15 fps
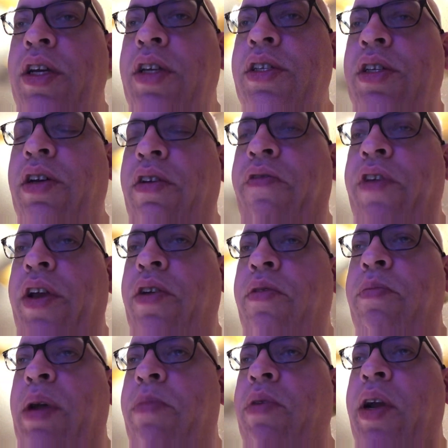So if you can
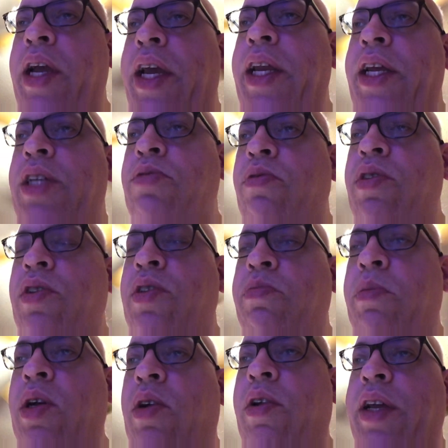remember 80s with a
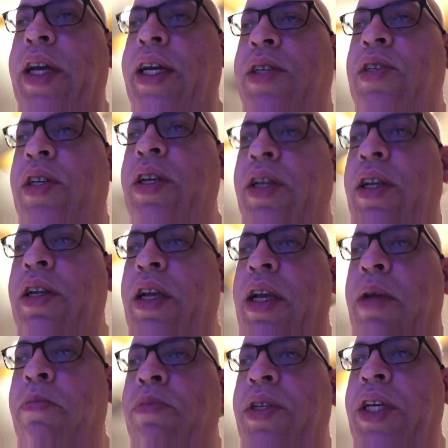small s and
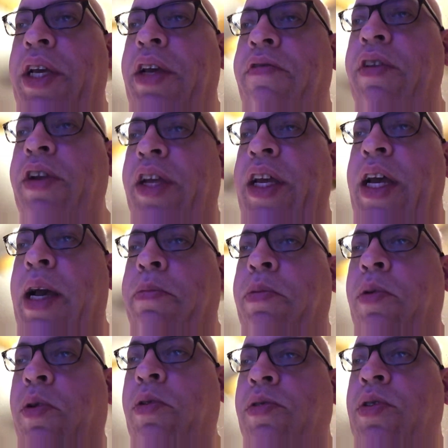MT in
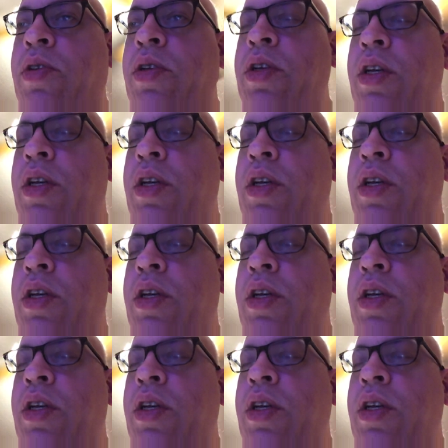capitals,